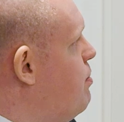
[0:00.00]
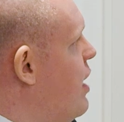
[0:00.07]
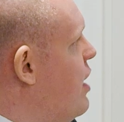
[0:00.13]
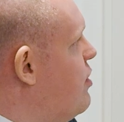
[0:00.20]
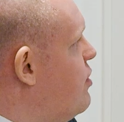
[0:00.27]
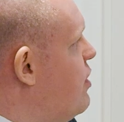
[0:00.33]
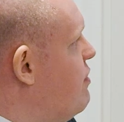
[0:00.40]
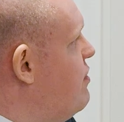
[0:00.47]

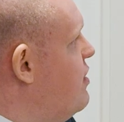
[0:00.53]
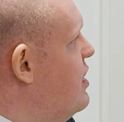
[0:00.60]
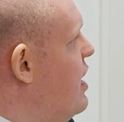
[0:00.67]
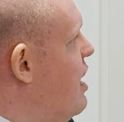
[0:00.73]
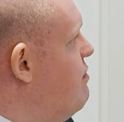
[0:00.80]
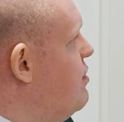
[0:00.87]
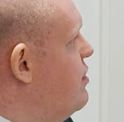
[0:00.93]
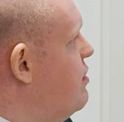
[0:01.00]
paragraph
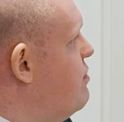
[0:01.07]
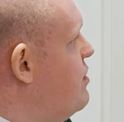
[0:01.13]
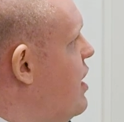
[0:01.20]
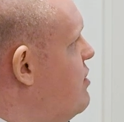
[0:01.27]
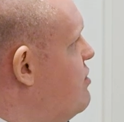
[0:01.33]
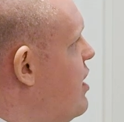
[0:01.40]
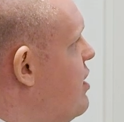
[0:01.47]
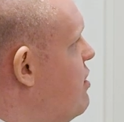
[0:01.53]
11 of
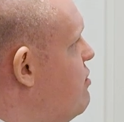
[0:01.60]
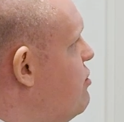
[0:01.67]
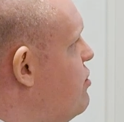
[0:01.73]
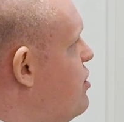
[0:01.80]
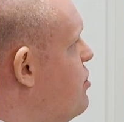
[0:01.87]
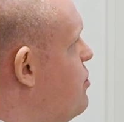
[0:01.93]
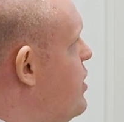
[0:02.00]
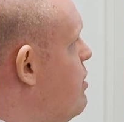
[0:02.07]
their tenancy
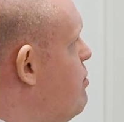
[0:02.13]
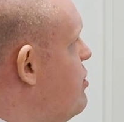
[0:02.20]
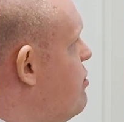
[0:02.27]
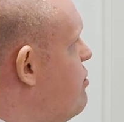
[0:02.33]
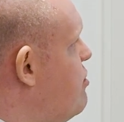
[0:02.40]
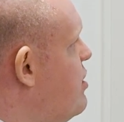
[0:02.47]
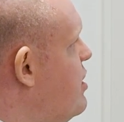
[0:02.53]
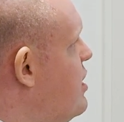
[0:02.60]

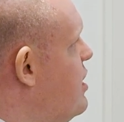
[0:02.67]
agreement,